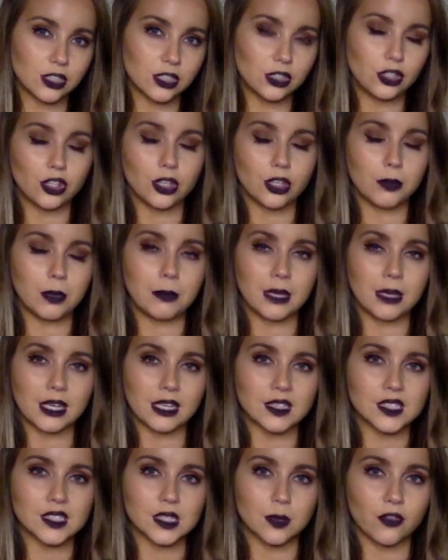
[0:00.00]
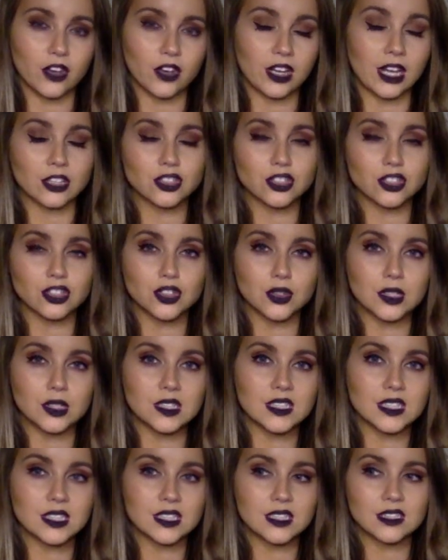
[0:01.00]
You could be making some financial
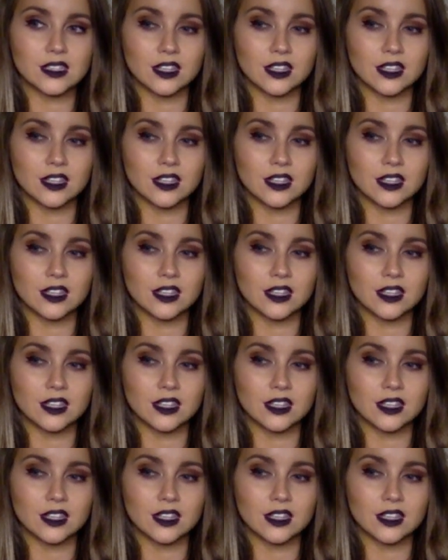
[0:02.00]
choices.